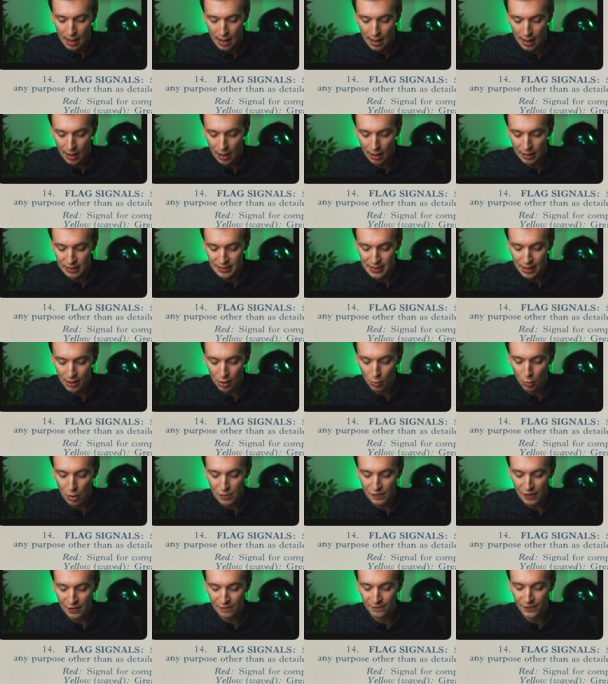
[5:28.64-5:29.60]
Uh, yellow
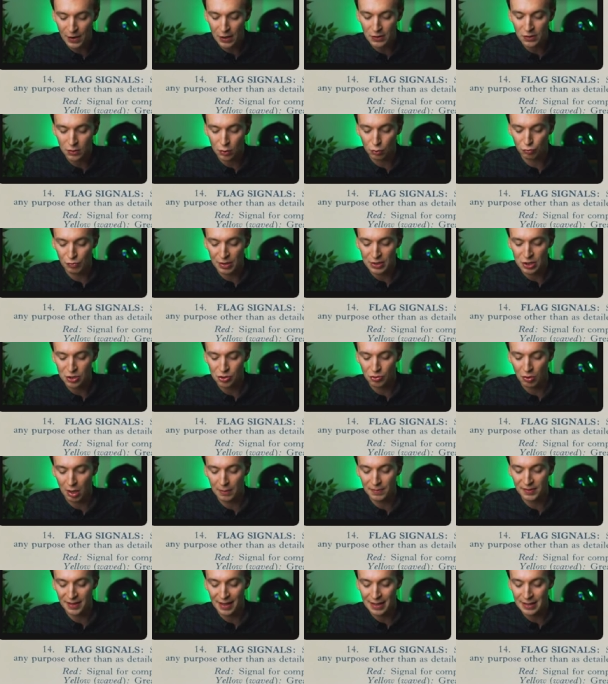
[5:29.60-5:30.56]
with a vertical red
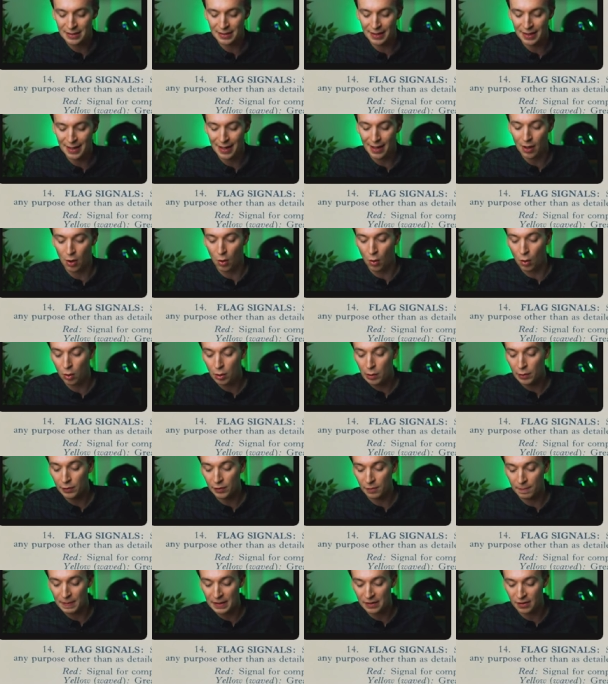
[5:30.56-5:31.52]
stripe, take care, oil
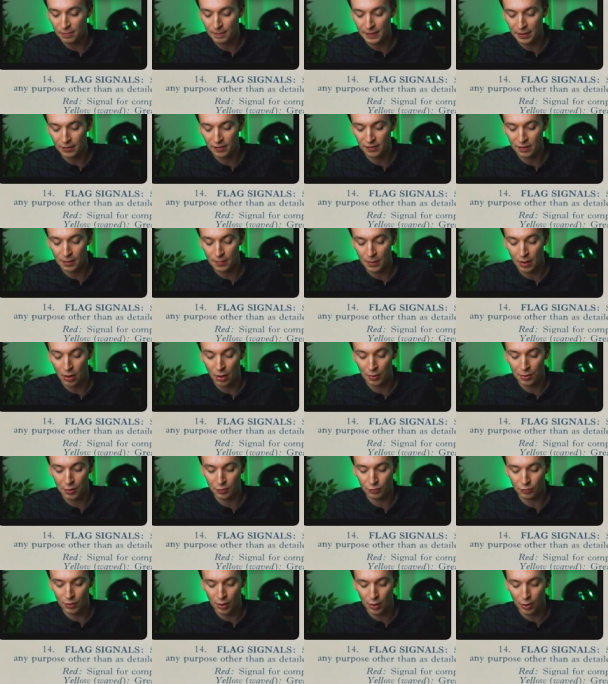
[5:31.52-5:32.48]
has been spilt somewhere on
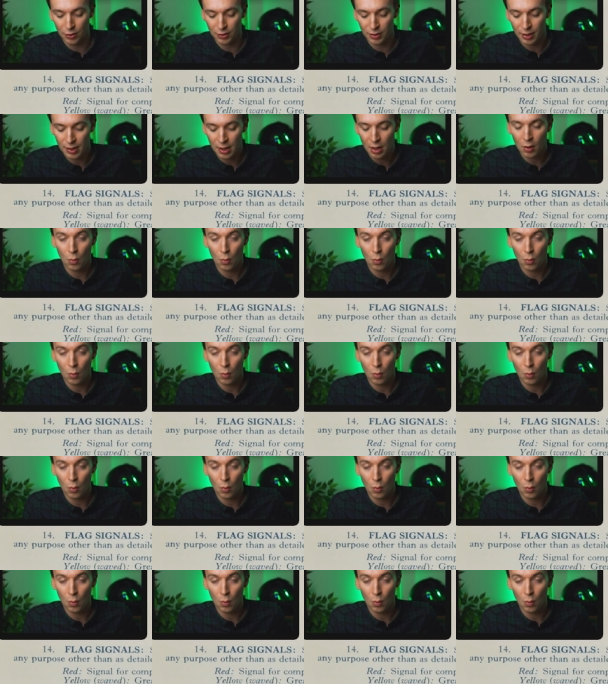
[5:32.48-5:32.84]
the road.